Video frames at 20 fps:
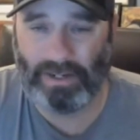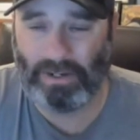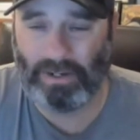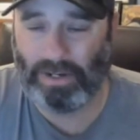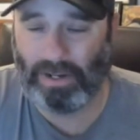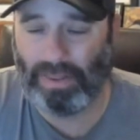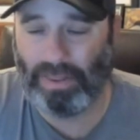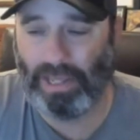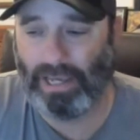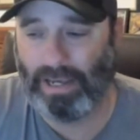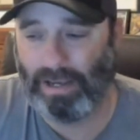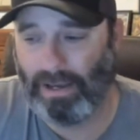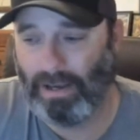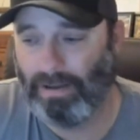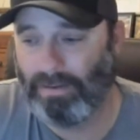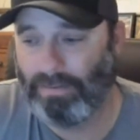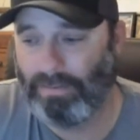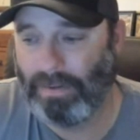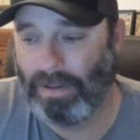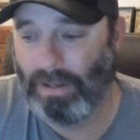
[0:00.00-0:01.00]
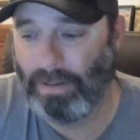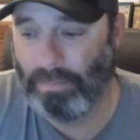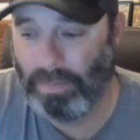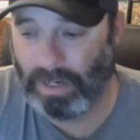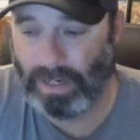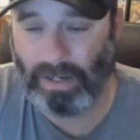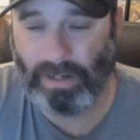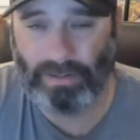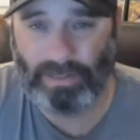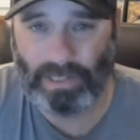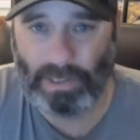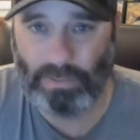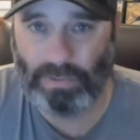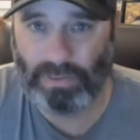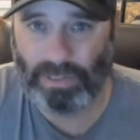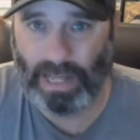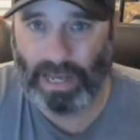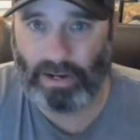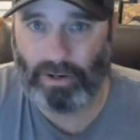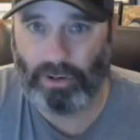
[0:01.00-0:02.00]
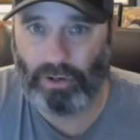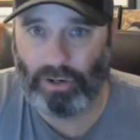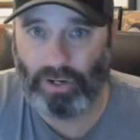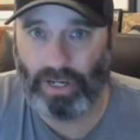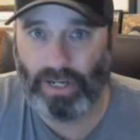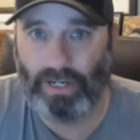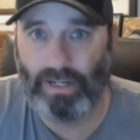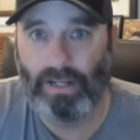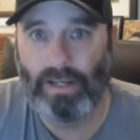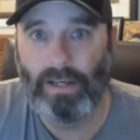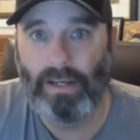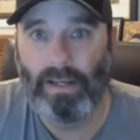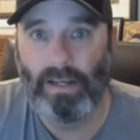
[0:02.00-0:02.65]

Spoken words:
you could think of because he was that good.